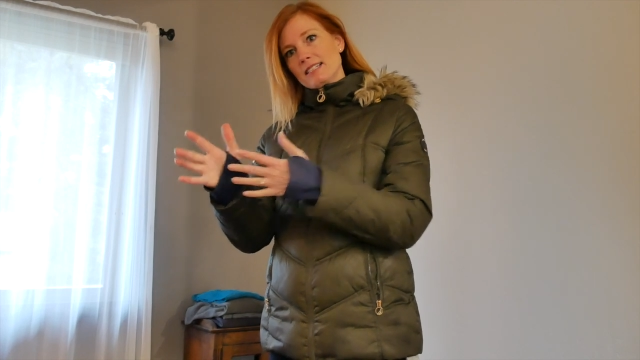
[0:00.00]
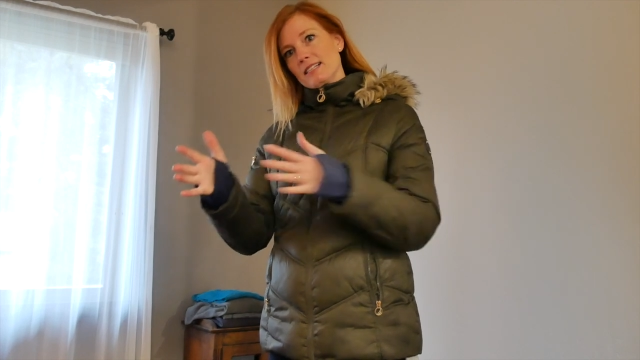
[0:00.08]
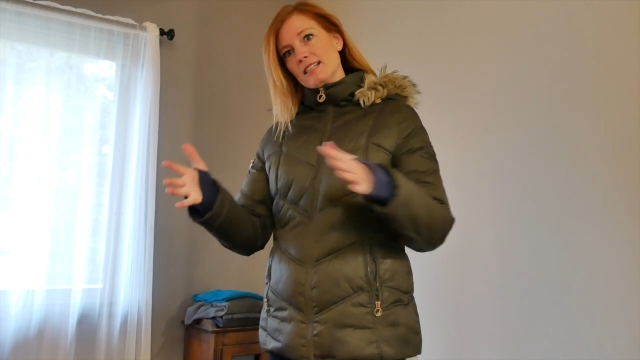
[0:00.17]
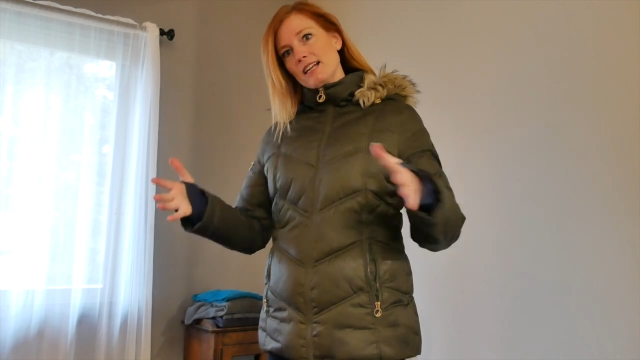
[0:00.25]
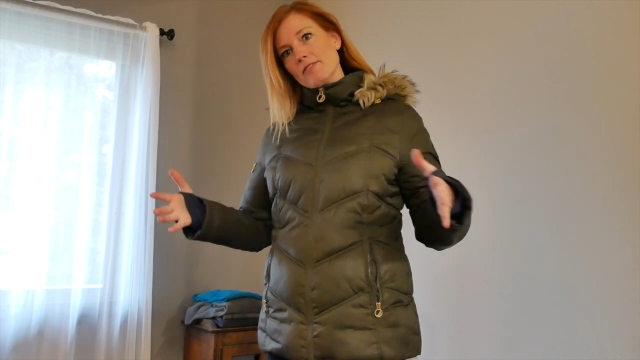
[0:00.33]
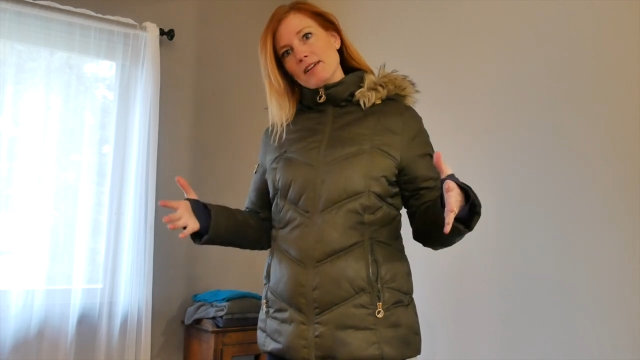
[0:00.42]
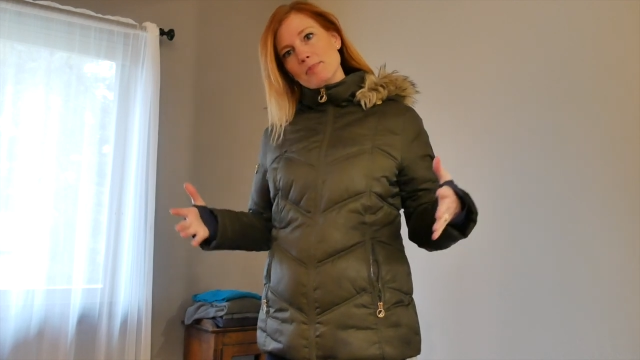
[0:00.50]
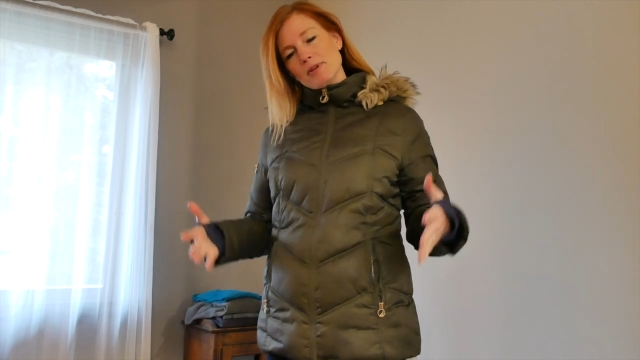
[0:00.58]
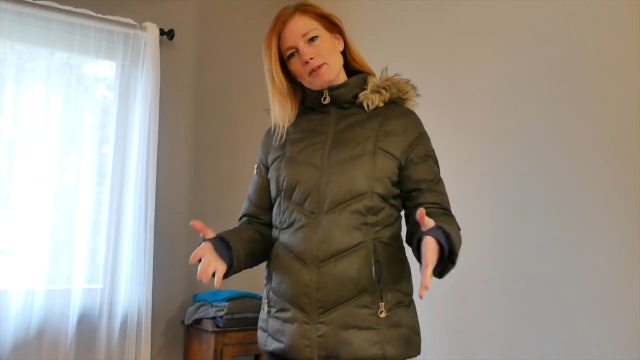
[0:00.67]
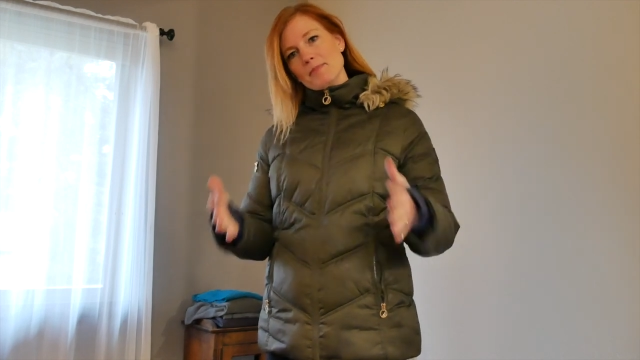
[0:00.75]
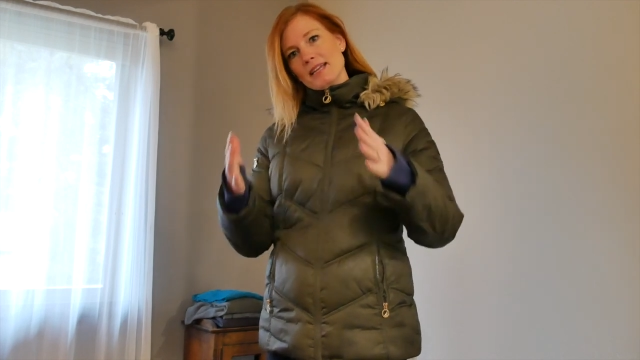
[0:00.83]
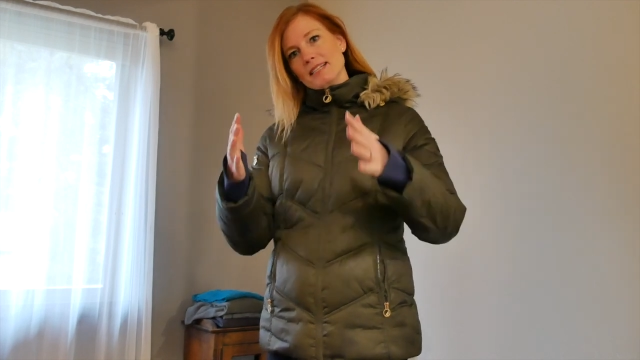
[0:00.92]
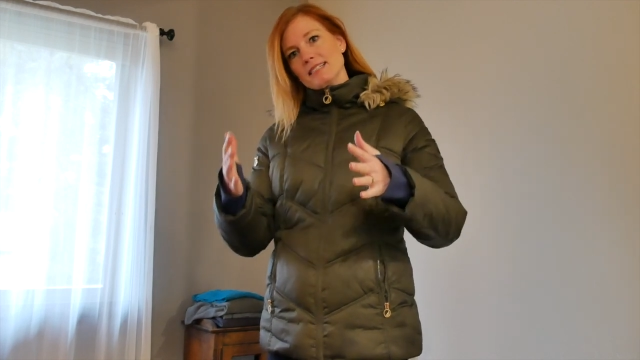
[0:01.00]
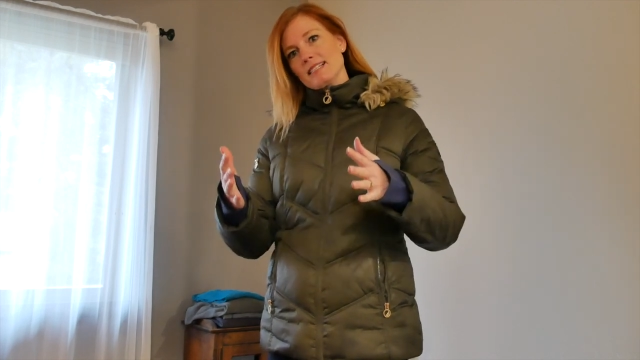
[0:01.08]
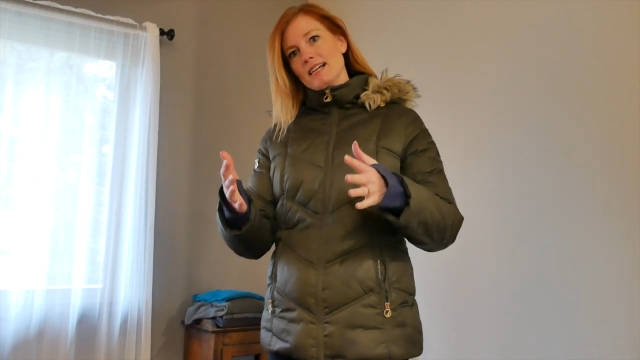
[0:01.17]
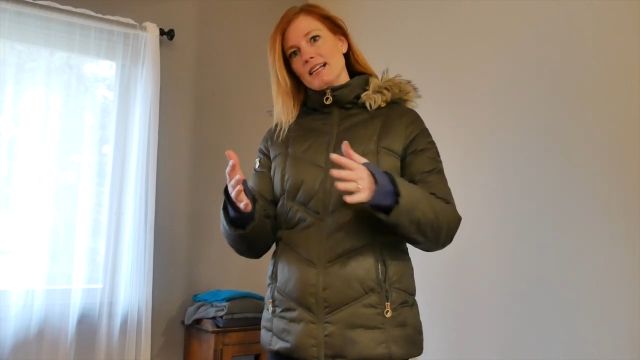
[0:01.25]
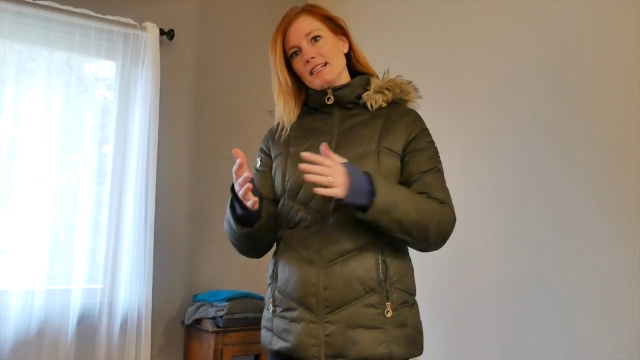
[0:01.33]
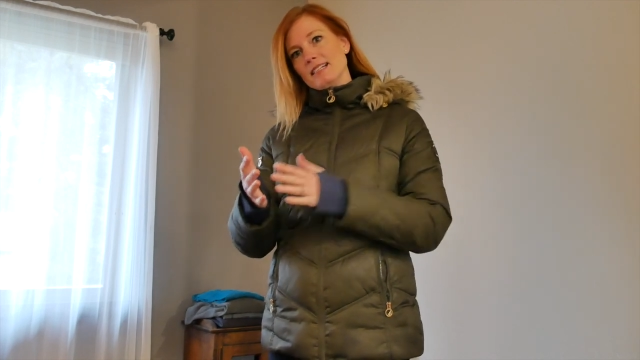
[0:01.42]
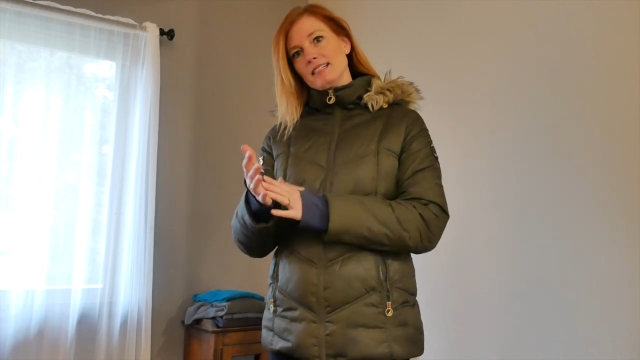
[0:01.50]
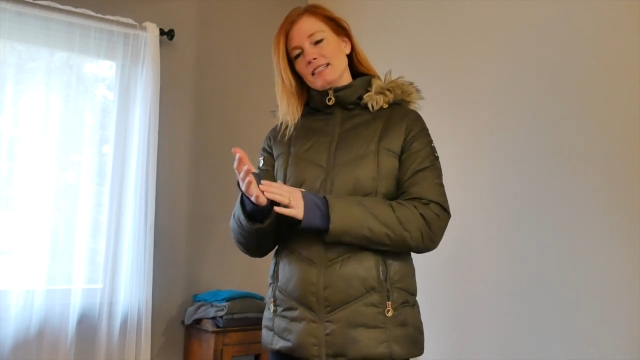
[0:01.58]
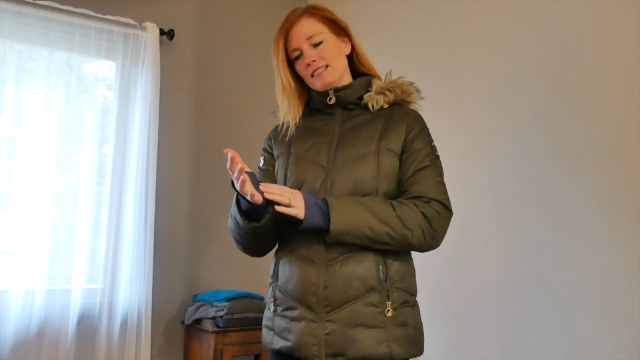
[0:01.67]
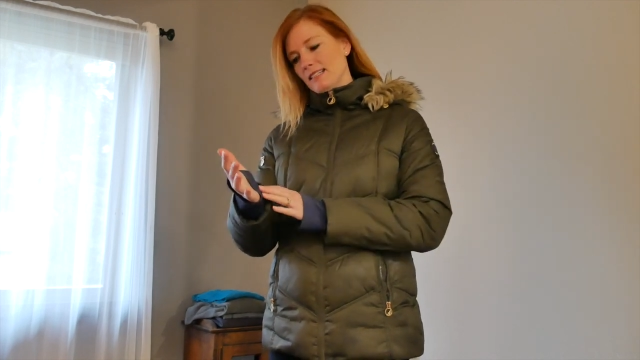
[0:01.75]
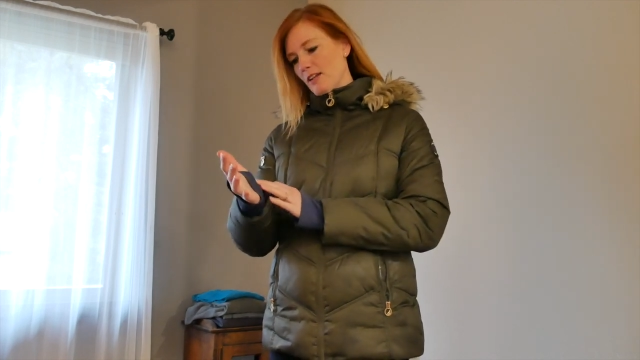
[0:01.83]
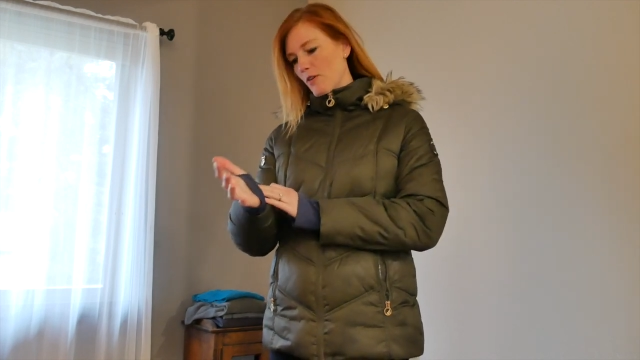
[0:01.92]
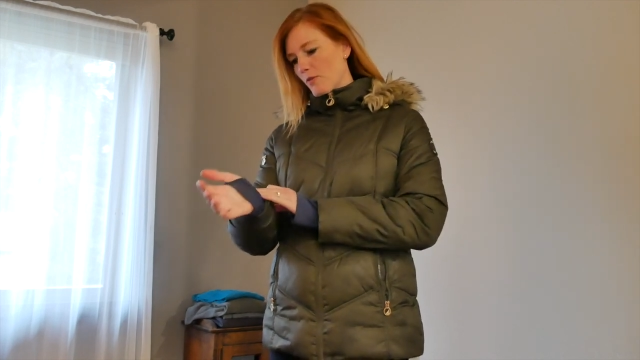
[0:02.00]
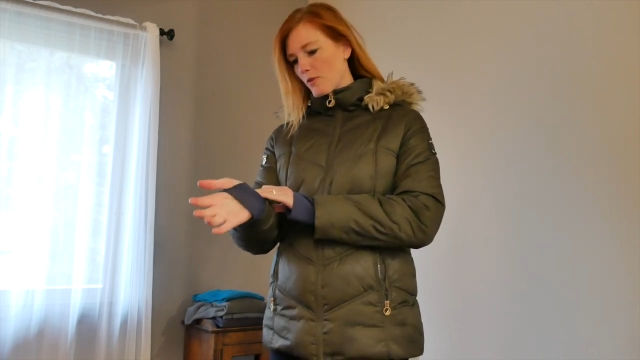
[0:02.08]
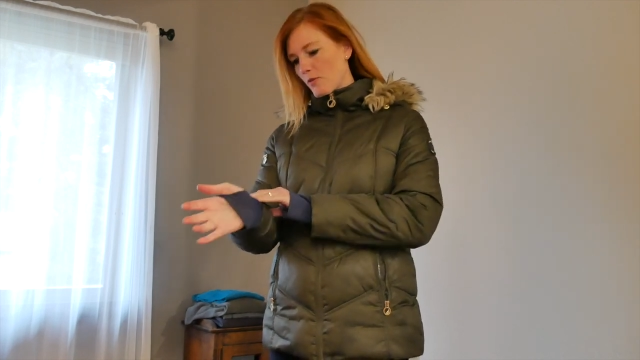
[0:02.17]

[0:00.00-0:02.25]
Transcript: so that if I put mittens on, no